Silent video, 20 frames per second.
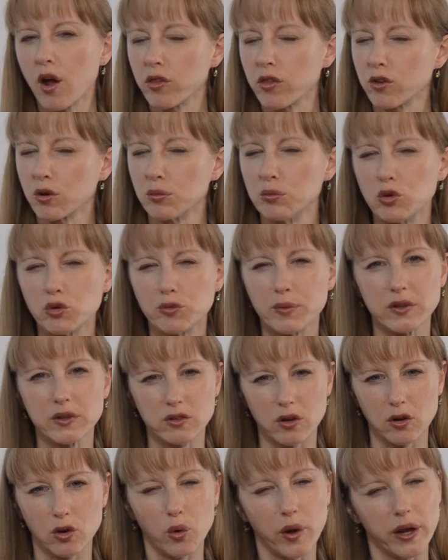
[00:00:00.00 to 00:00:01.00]
their
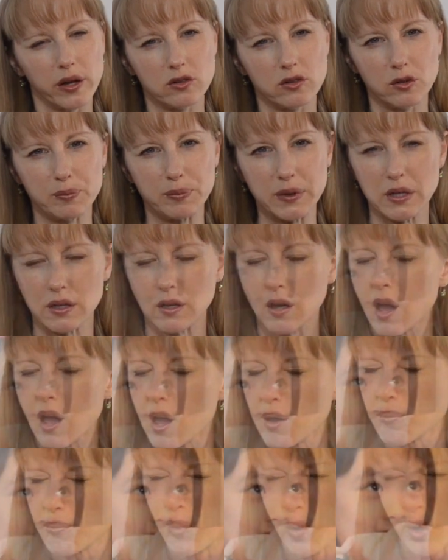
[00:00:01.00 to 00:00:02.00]
movements are going to be
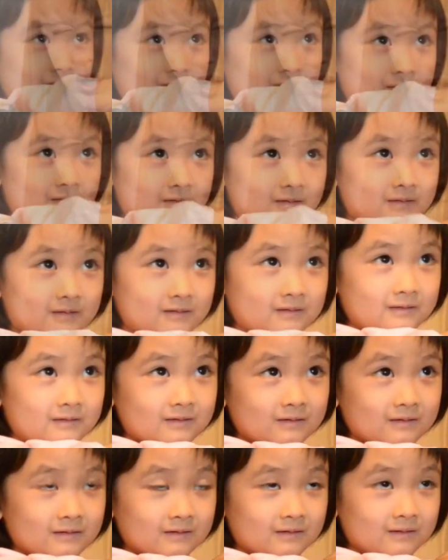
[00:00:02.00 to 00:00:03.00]
more
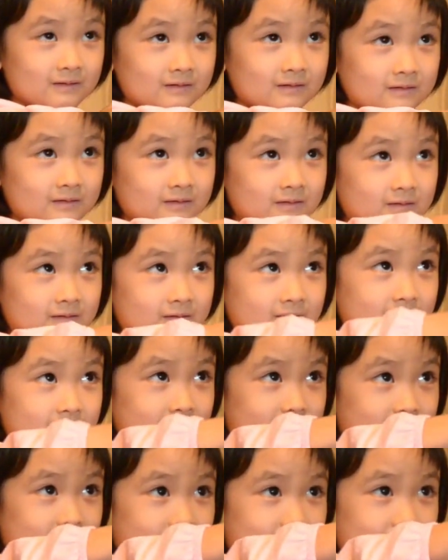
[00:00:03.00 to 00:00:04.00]
conscious. It's going to require a
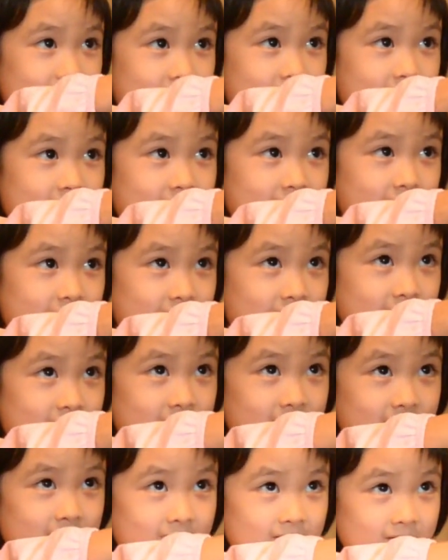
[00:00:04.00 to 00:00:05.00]
lot of mental
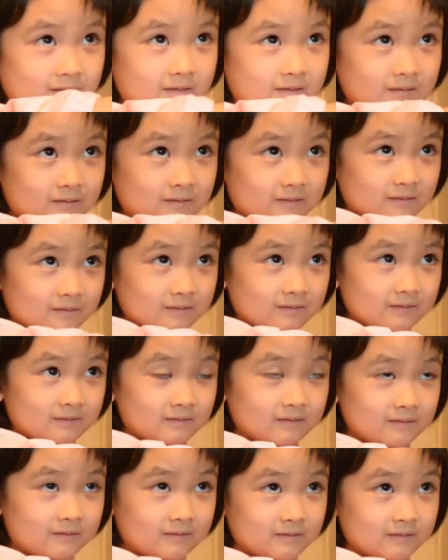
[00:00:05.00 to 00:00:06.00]
effort for them to get their
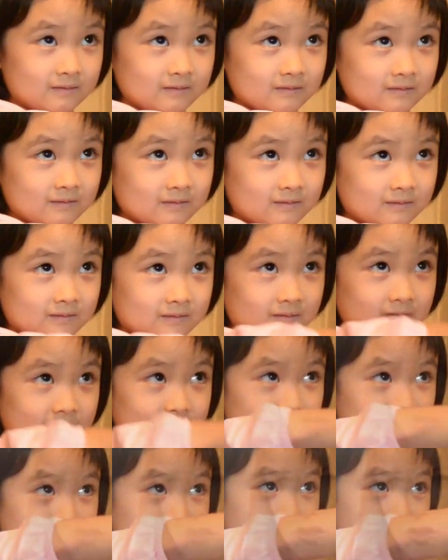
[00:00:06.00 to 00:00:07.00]
body to do what they want
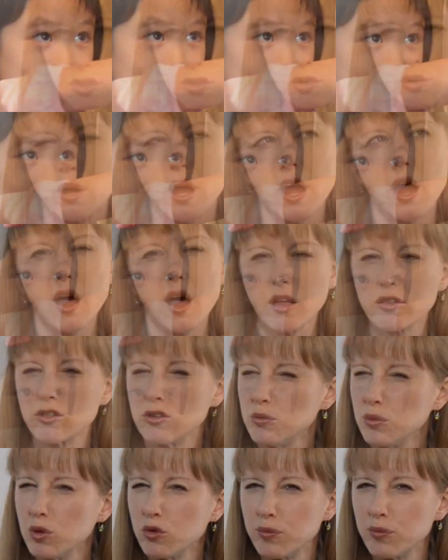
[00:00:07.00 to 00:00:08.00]
it to do.
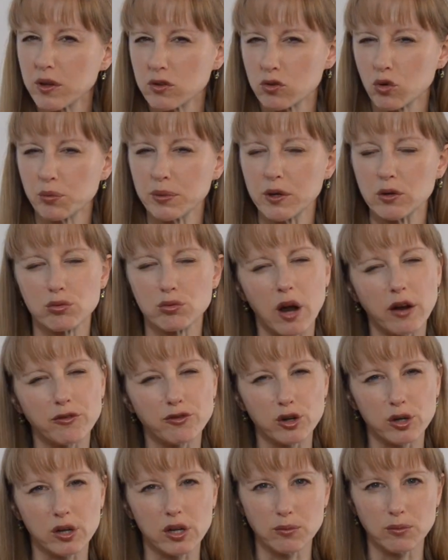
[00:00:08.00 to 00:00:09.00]
The movements will be
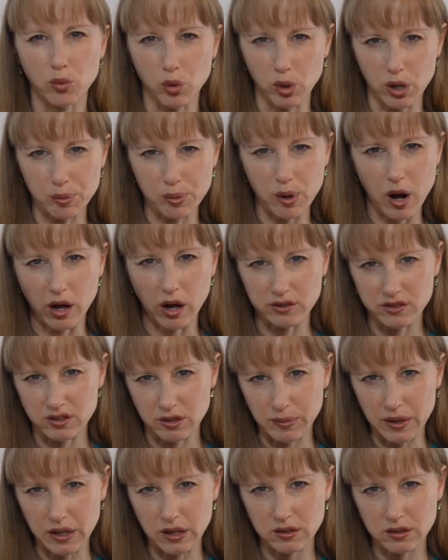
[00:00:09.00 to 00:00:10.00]
rougher and more
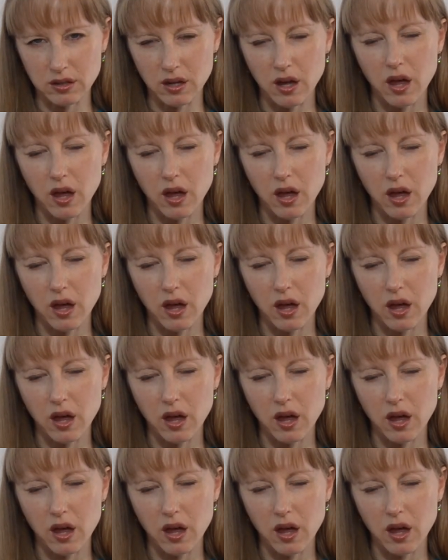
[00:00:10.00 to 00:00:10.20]
approximate.